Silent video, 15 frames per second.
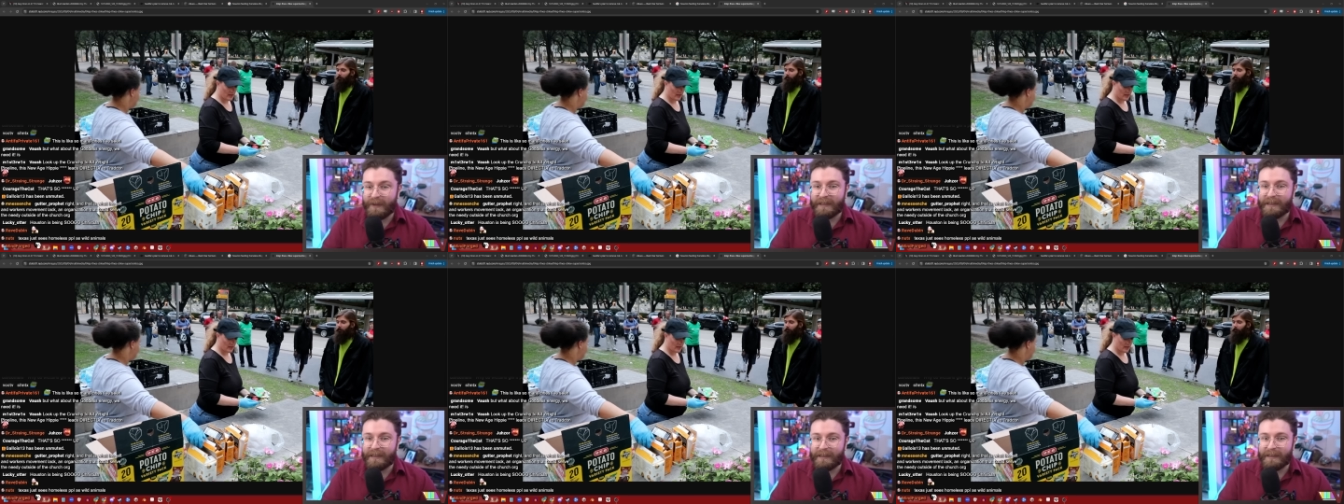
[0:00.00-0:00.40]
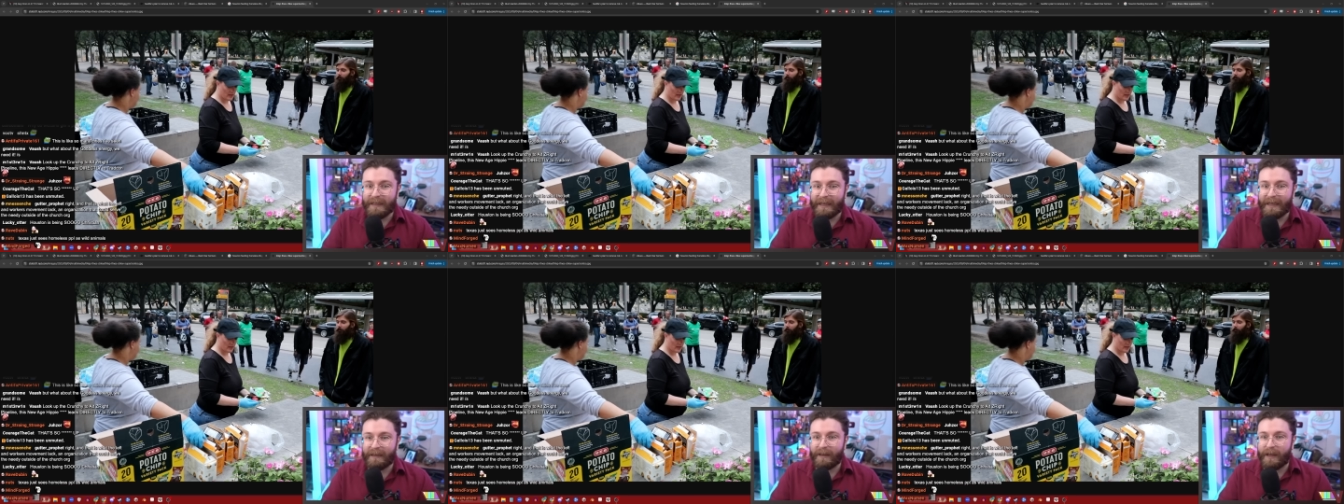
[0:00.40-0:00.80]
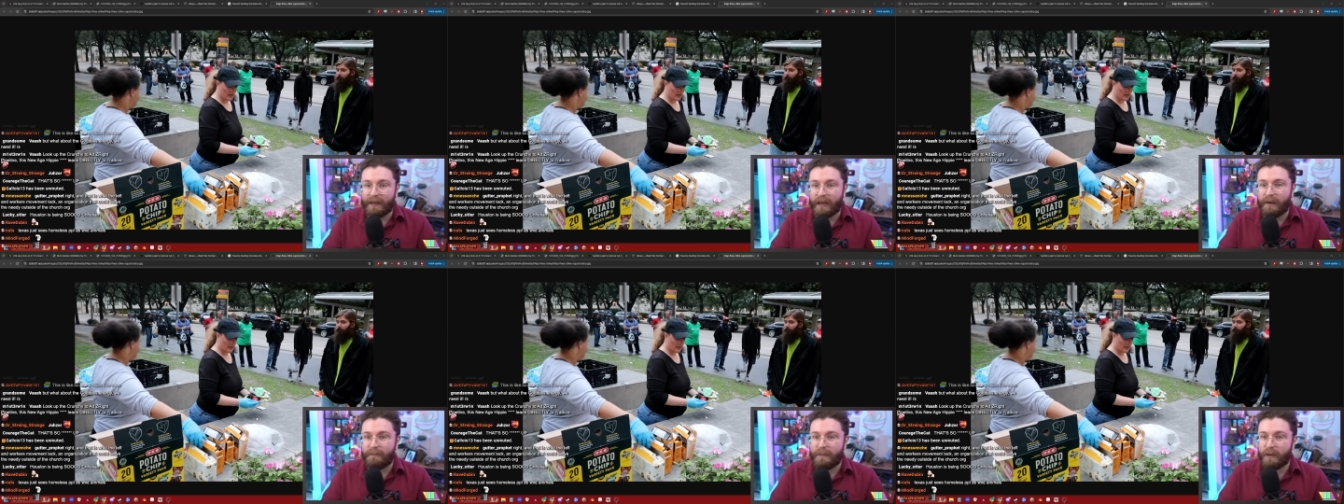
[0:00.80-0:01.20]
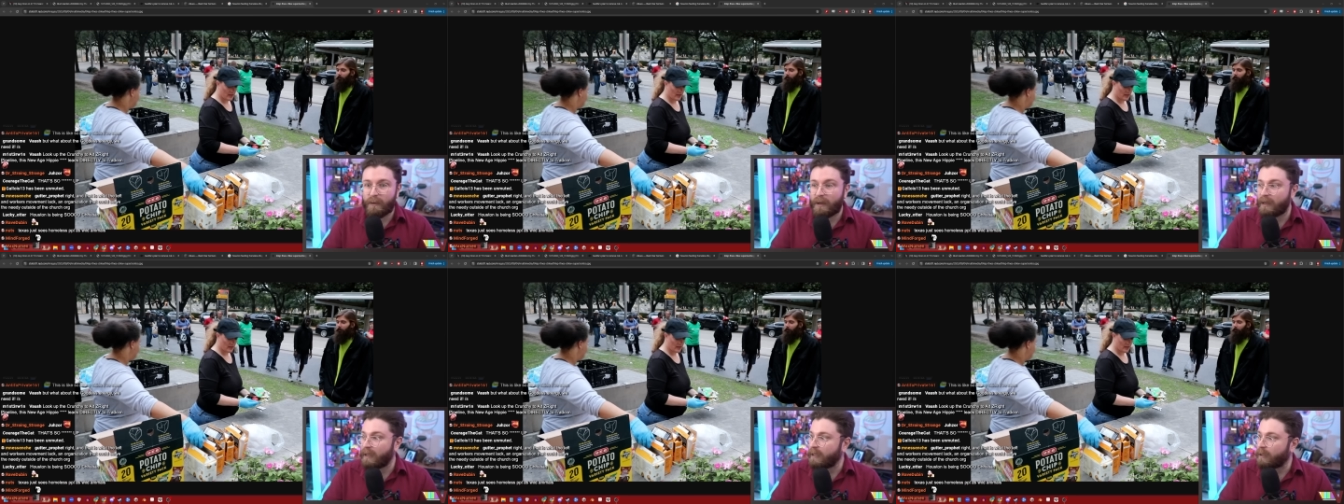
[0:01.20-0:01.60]
This isn't any like
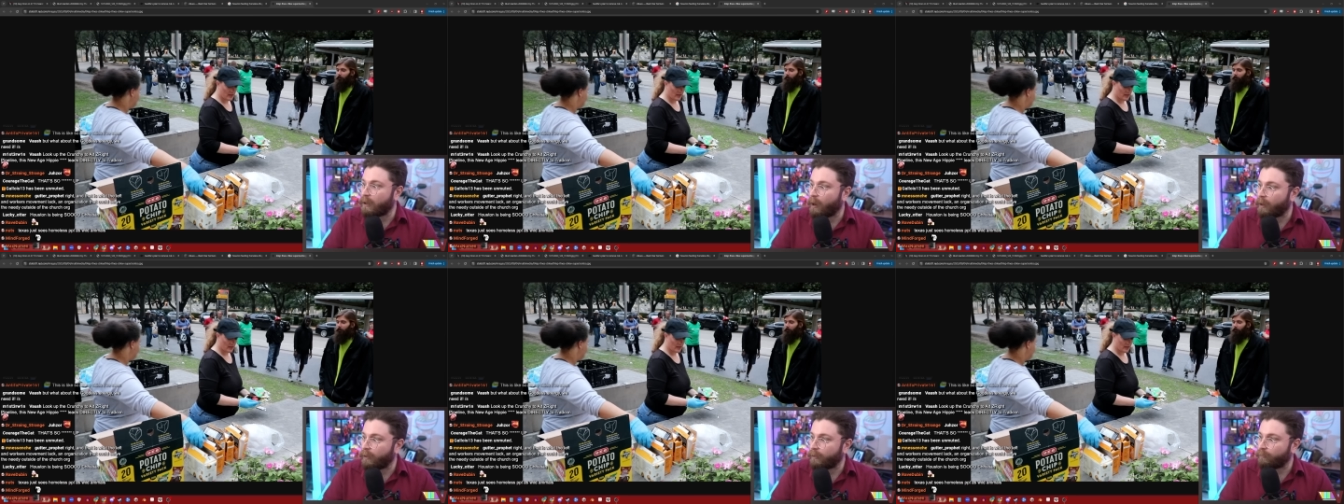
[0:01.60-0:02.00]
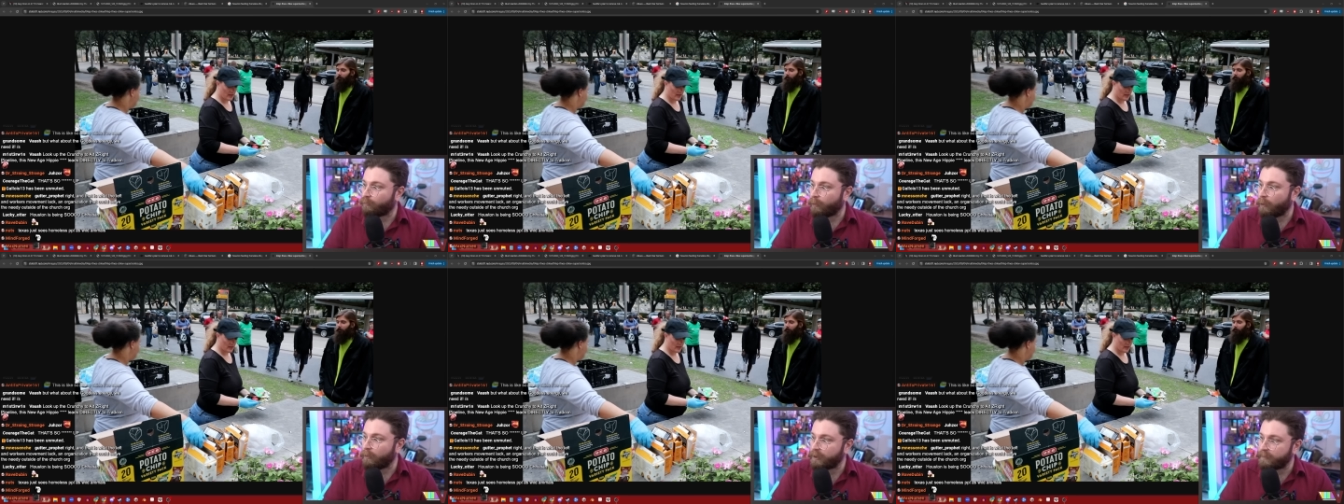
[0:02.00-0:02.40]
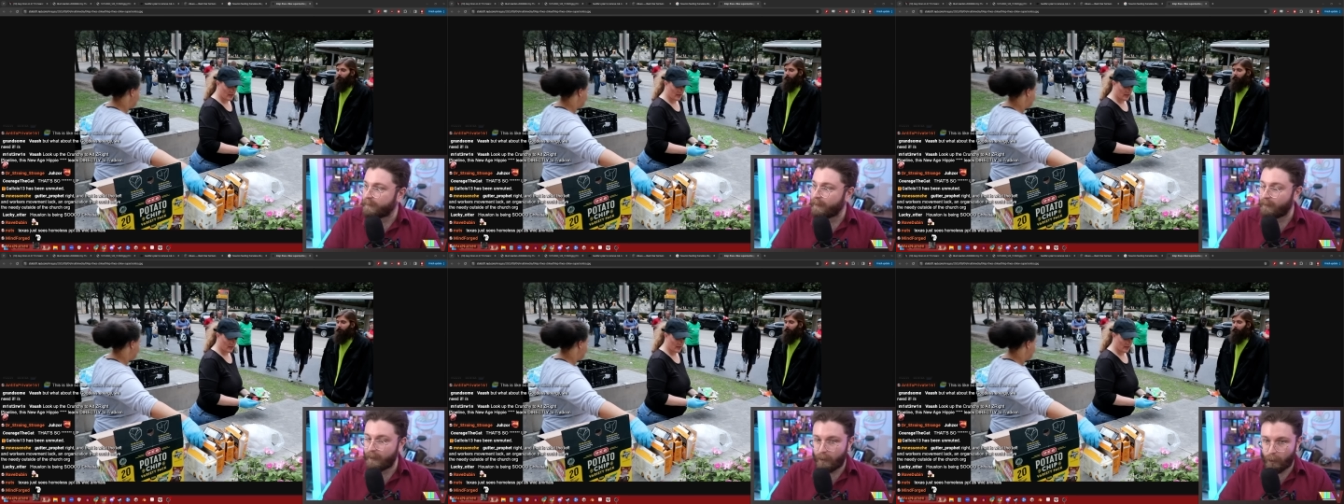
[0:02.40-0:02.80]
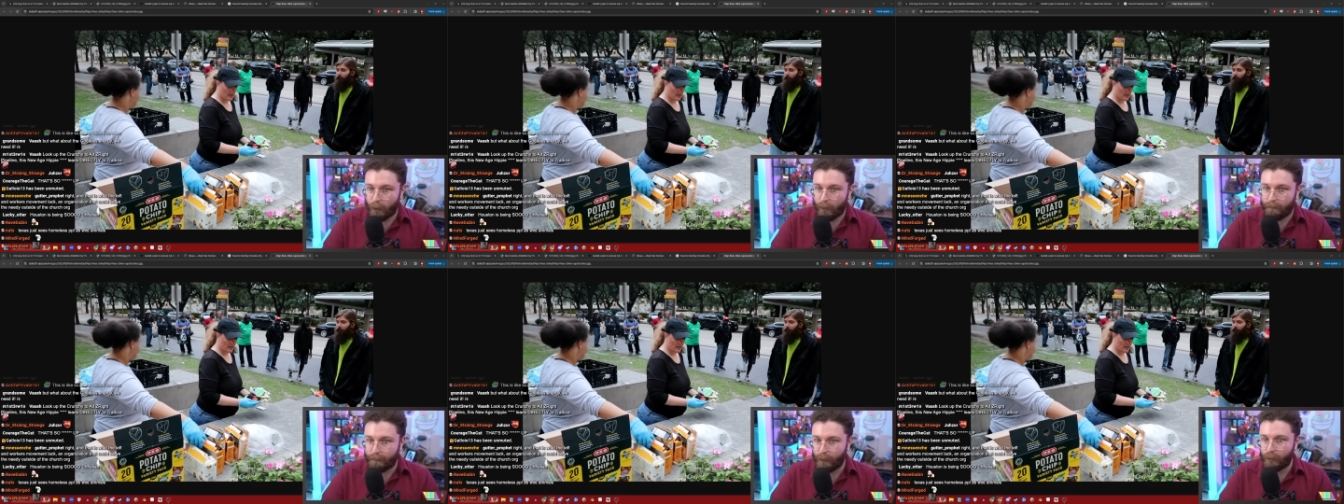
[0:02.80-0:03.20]
community garden rosemary
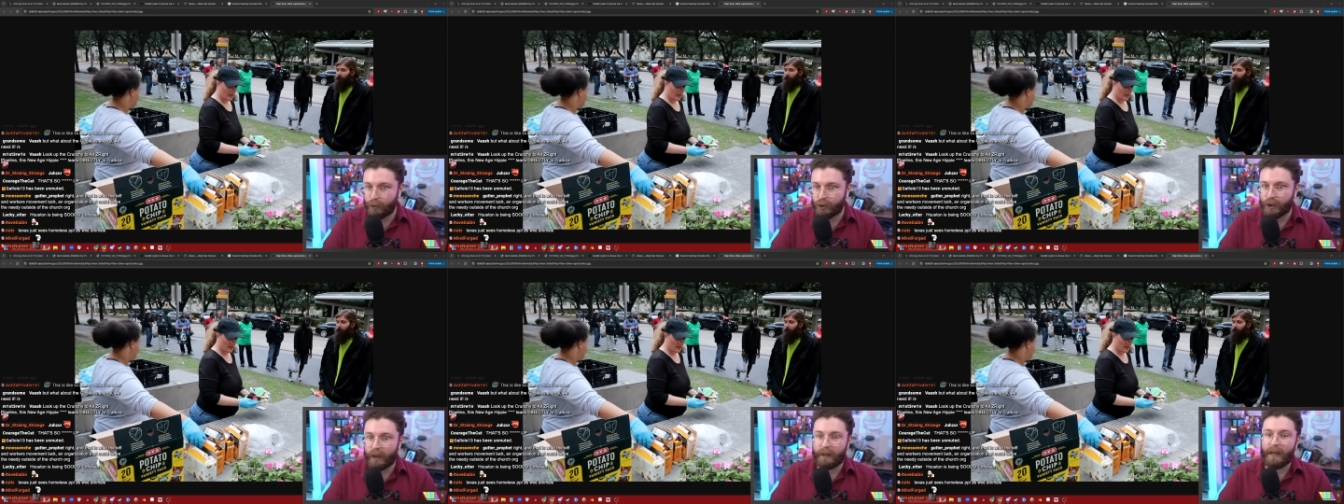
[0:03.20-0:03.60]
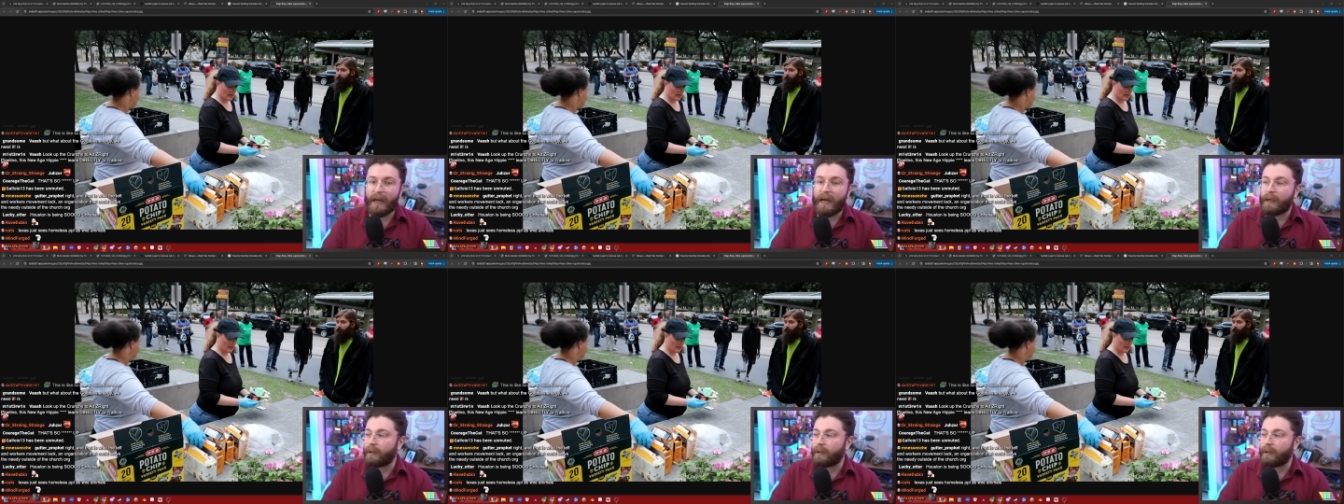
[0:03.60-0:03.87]
herb bullshit.